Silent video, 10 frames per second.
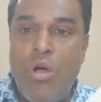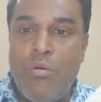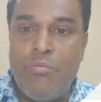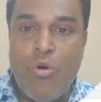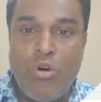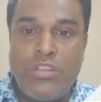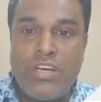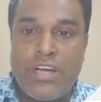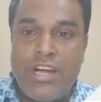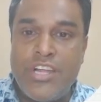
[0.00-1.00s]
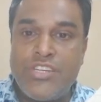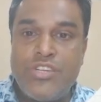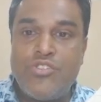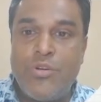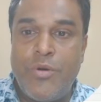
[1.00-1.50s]
Both the
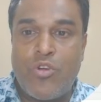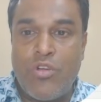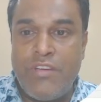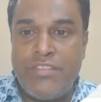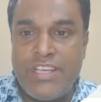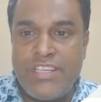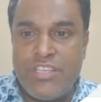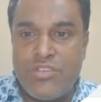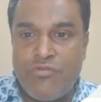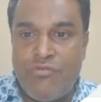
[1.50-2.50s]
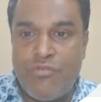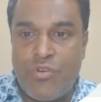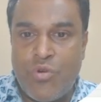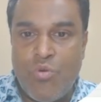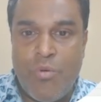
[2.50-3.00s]
conditions should be true. If this is
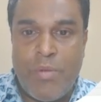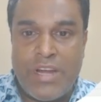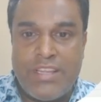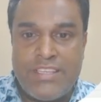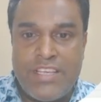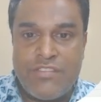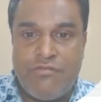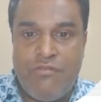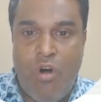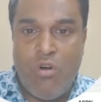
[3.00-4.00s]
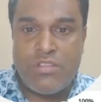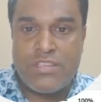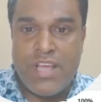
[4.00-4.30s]
true, but this is false,